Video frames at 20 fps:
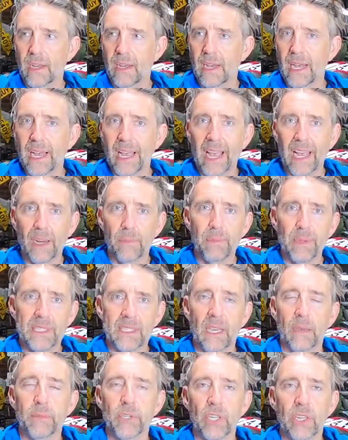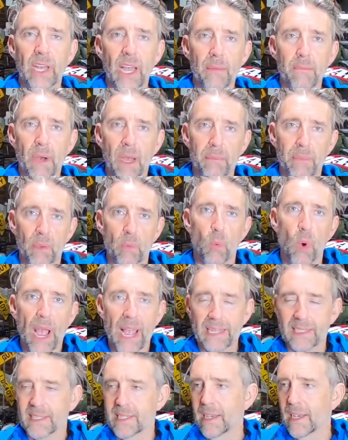I had a perception that it might be
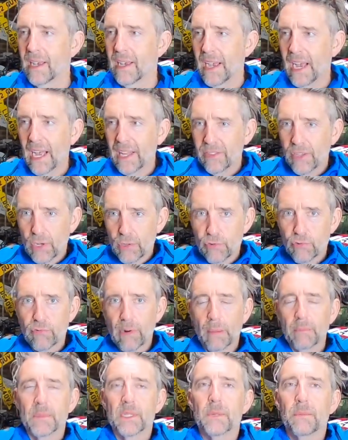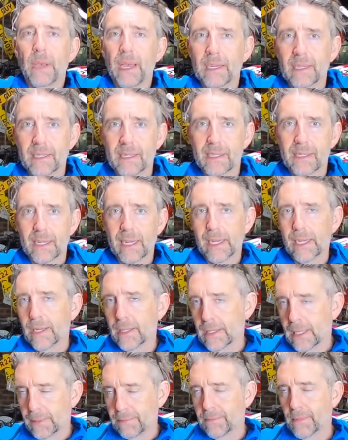wet, and those ramps are made of
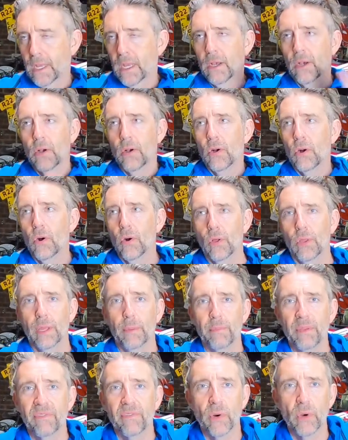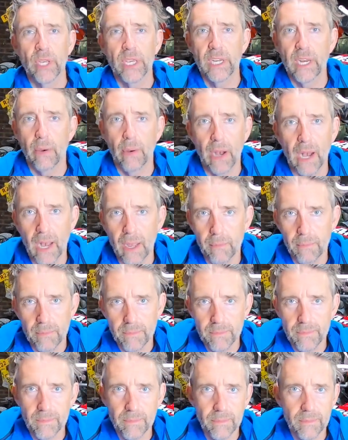steel and all that. Before you know it,
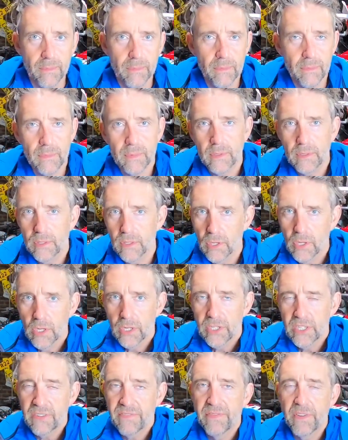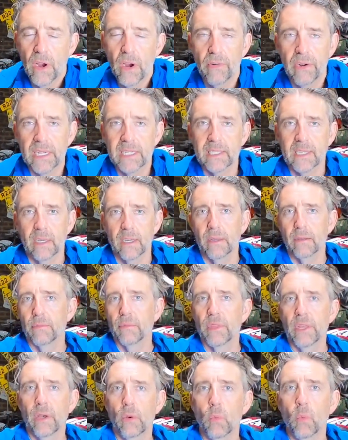I'm deferring to
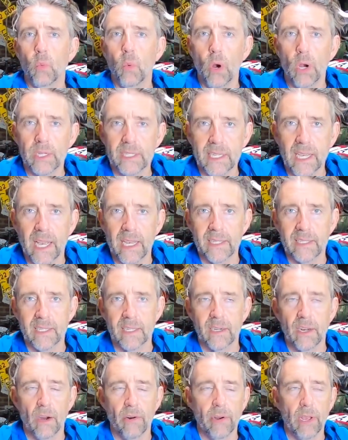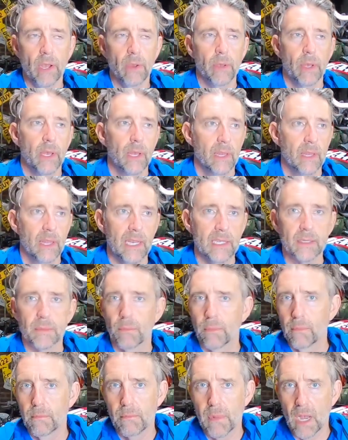the worst case scenario. That's
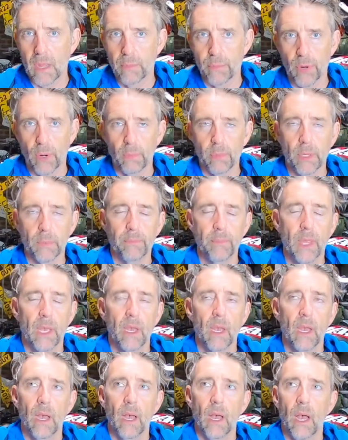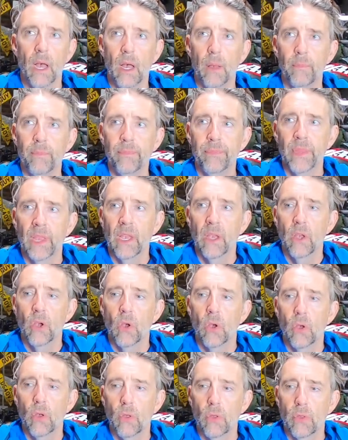my problem.
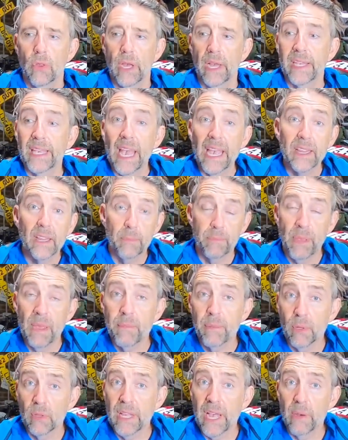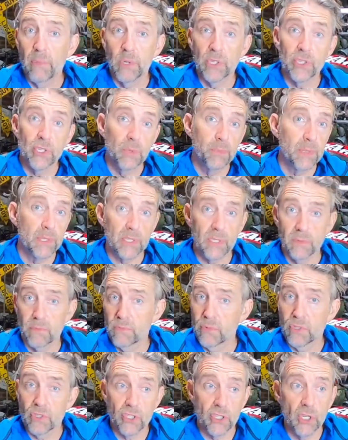Again, the people there were
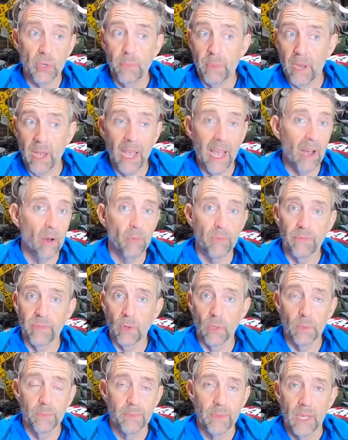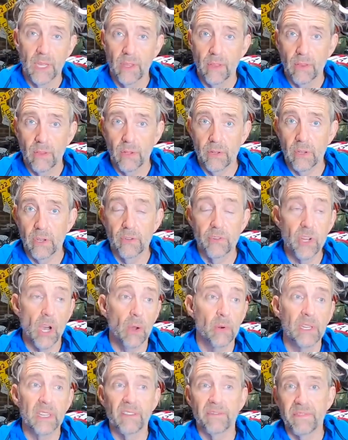super helpful. Not
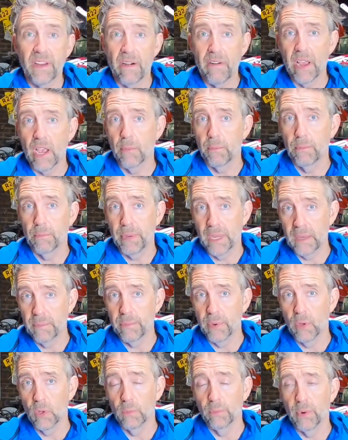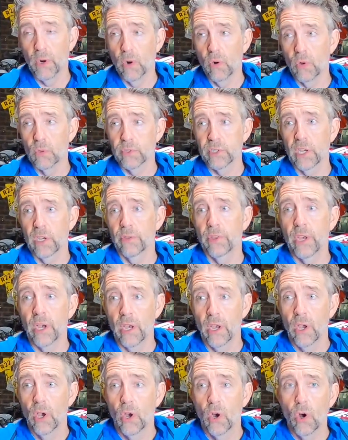only the ferry people, but also
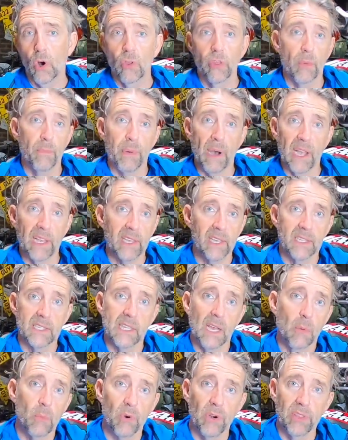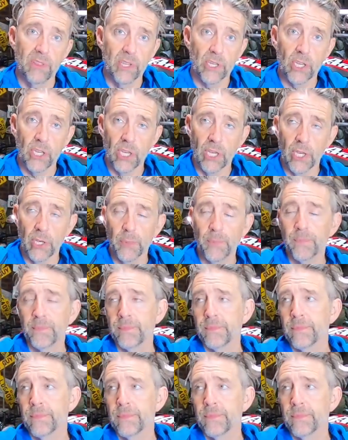the other bikers that were in the queue.